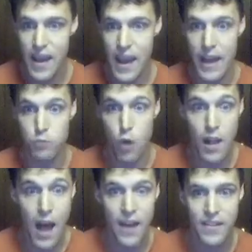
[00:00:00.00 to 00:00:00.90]
And
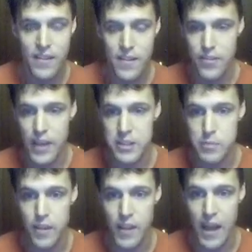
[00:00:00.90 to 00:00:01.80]
voila, that should
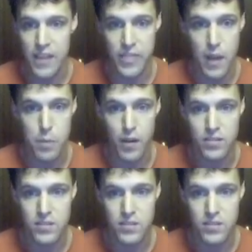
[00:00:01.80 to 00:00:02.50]
be the 9th number.